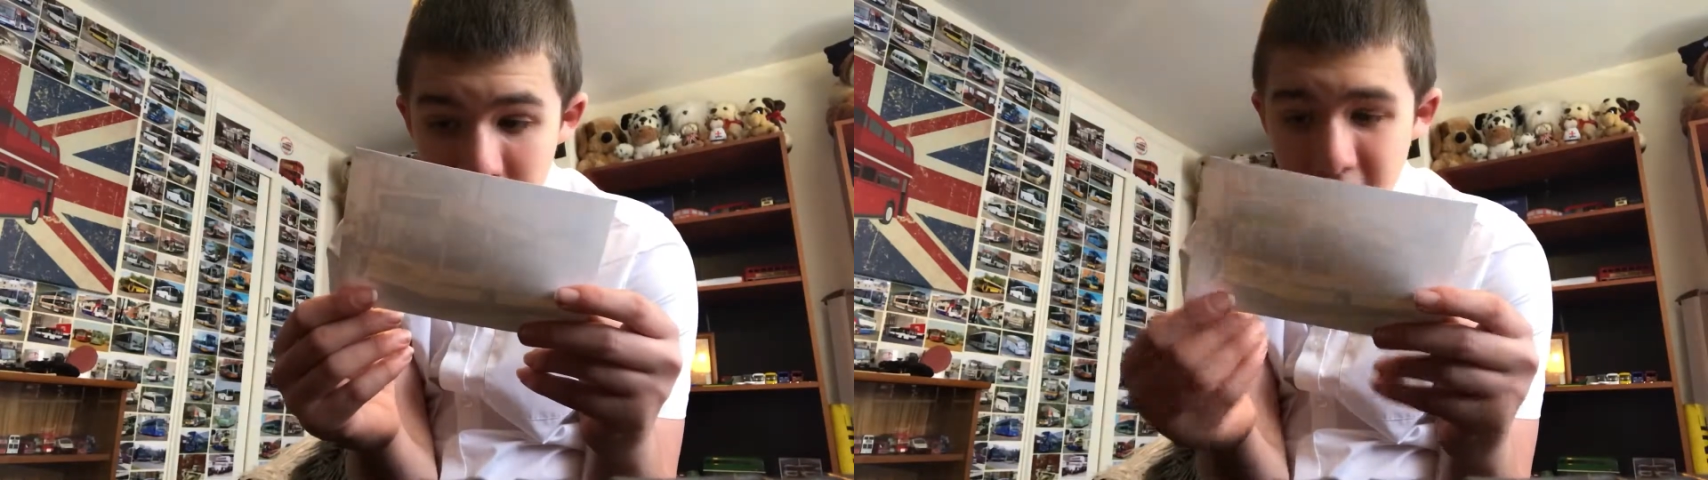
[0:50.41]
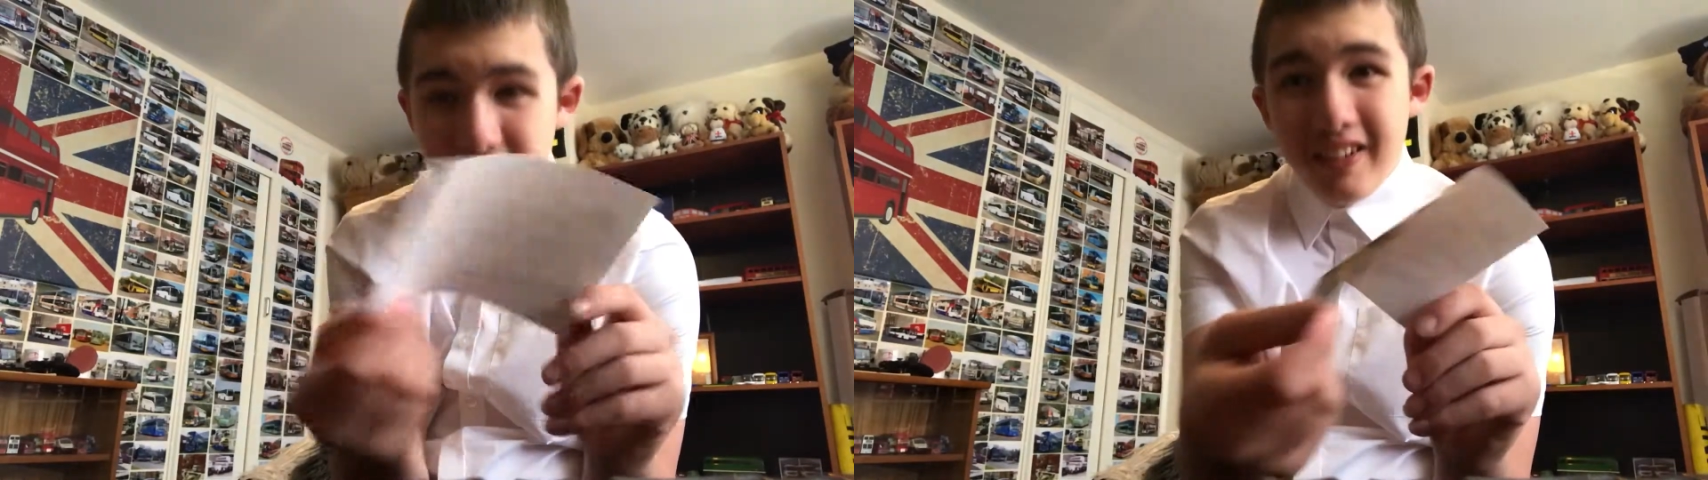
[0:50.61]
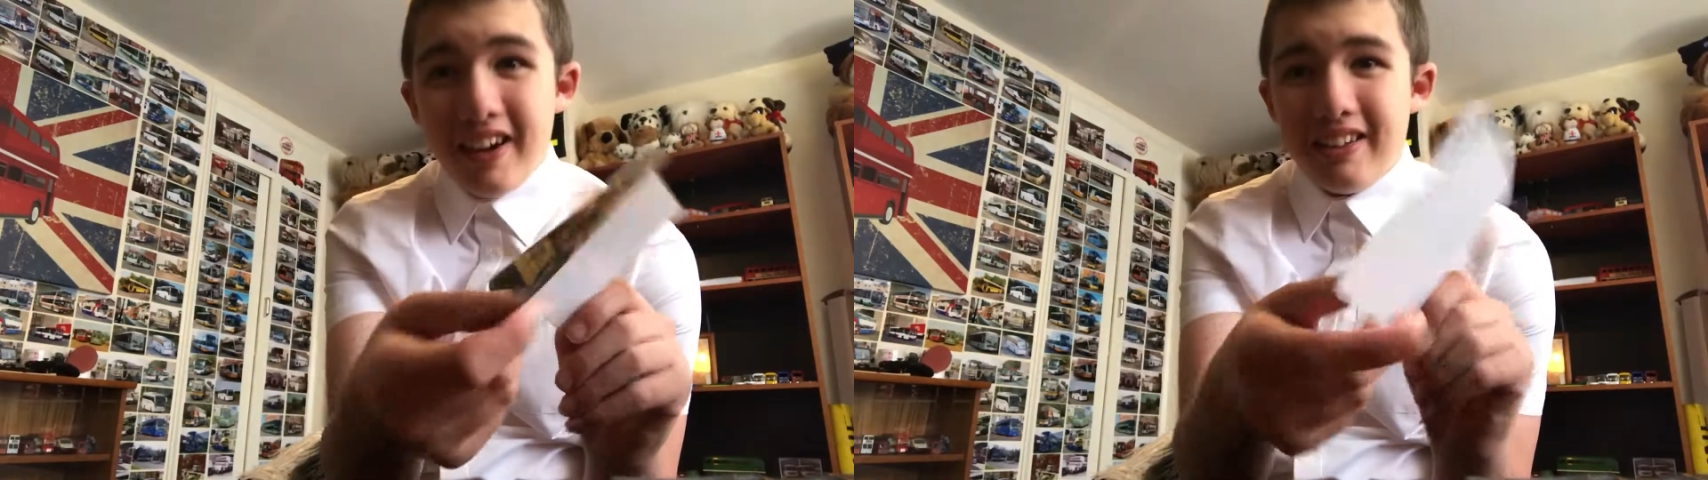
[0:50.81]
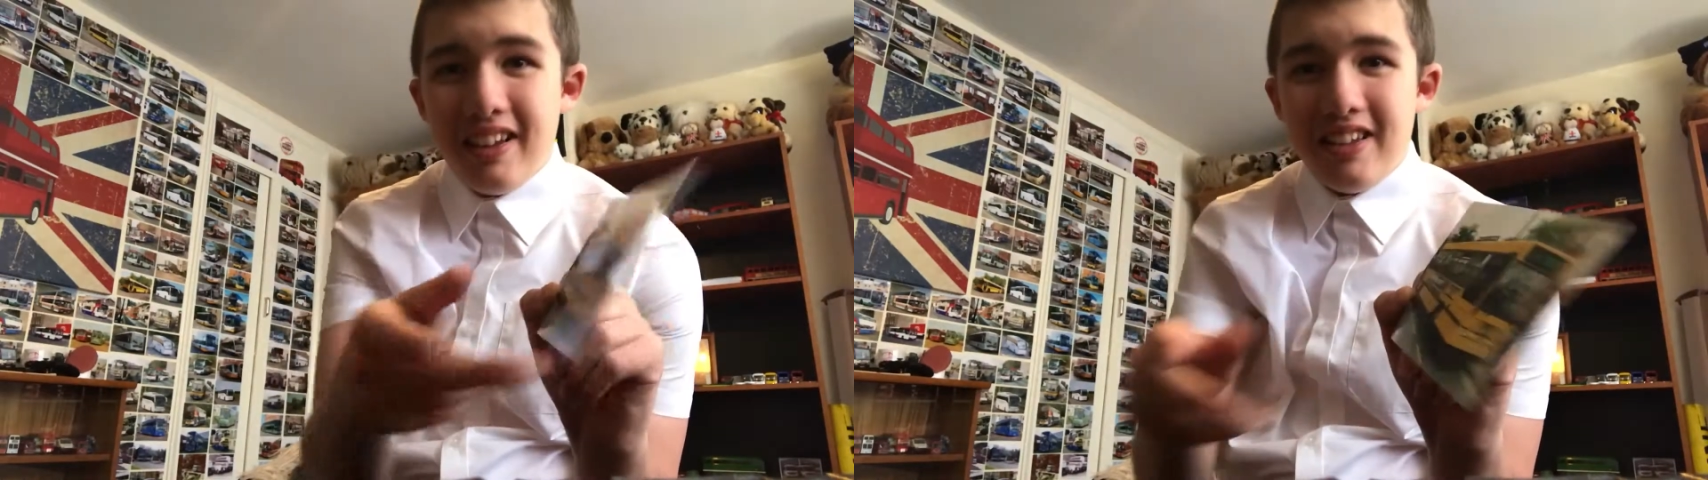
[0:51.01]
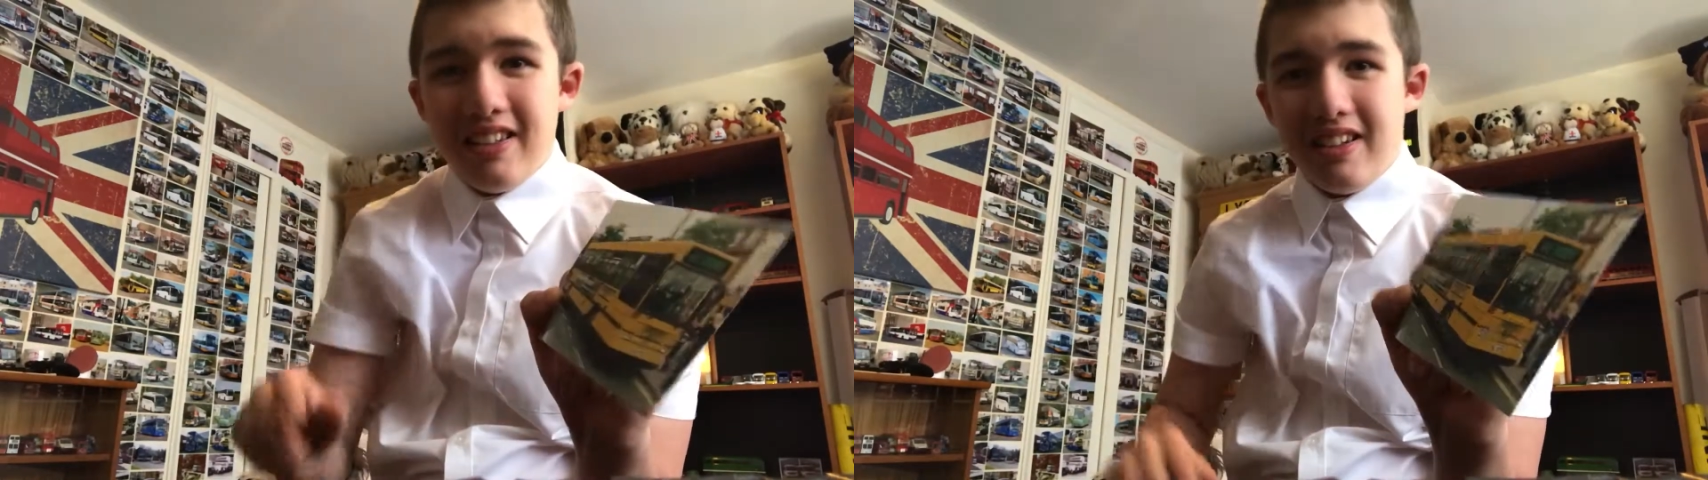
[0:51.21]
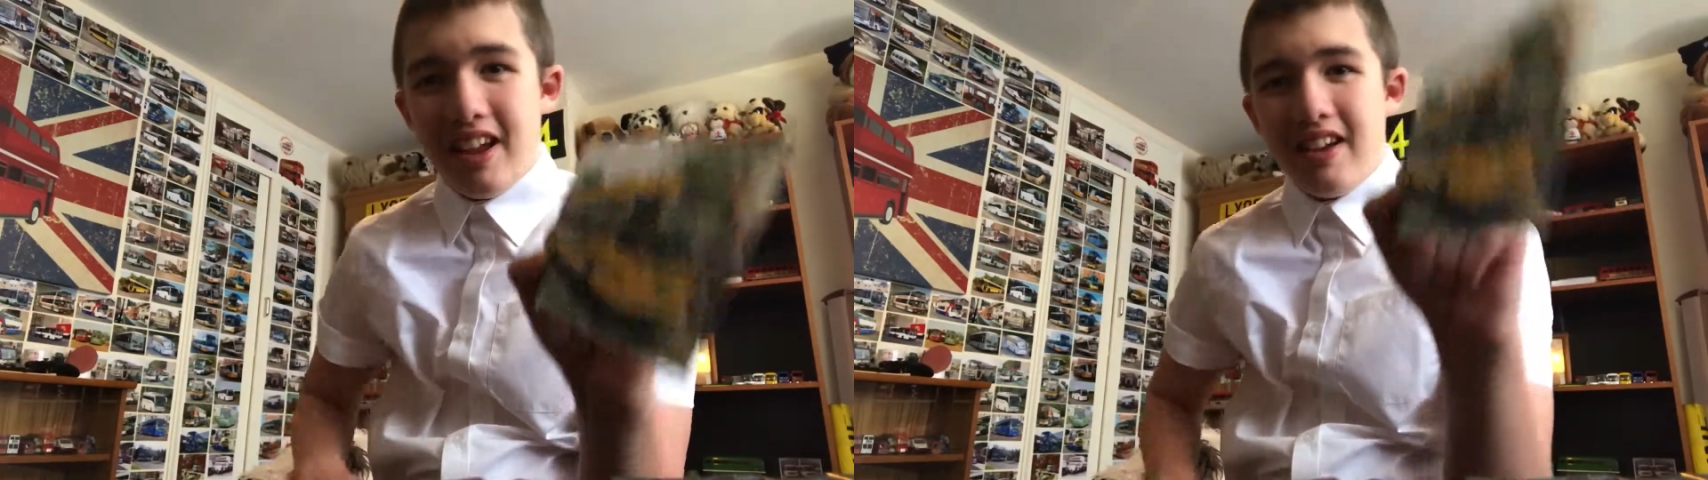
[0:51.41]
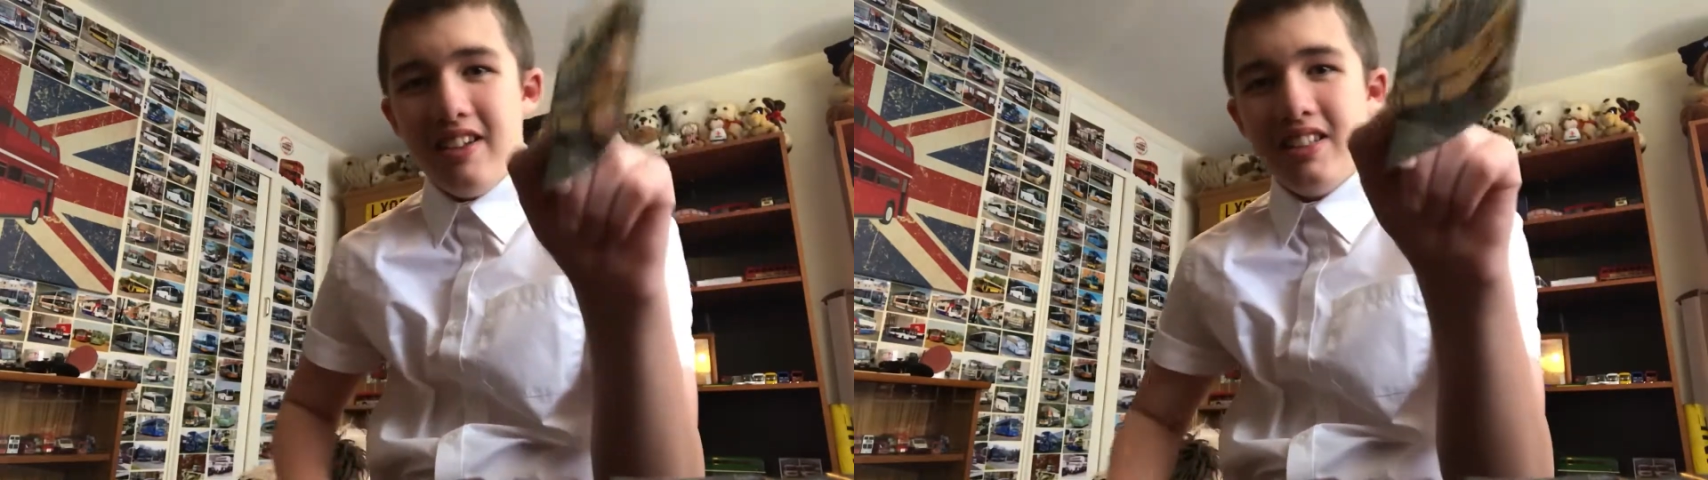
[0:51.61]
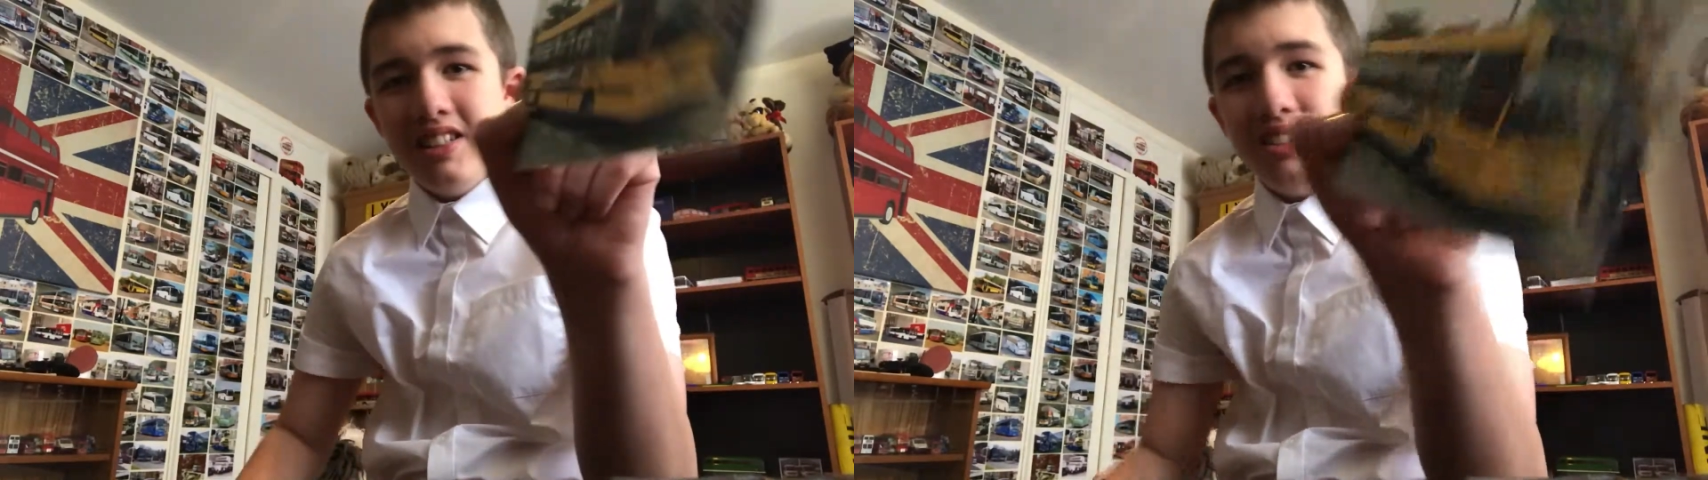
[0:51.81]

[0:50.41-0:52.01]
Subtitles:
Correct, it is a dentist.